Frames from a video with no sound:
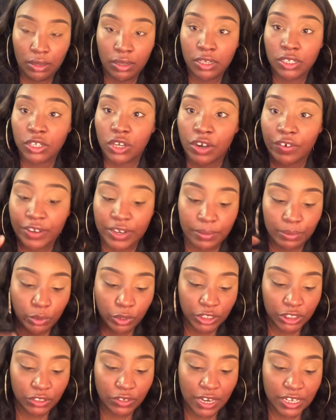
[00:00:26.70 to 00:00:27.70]
So I already
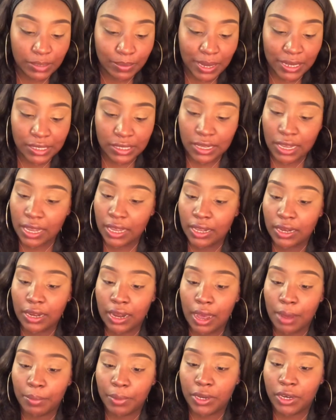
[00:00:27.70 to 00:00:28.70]
moisturized my skin.
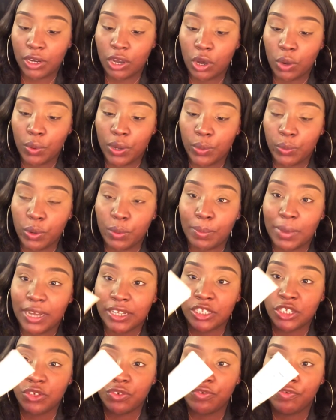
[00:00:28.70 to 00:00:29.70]
I'm going to go in with my
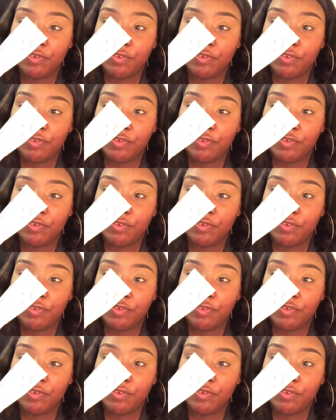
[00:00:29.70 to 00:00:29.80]
Too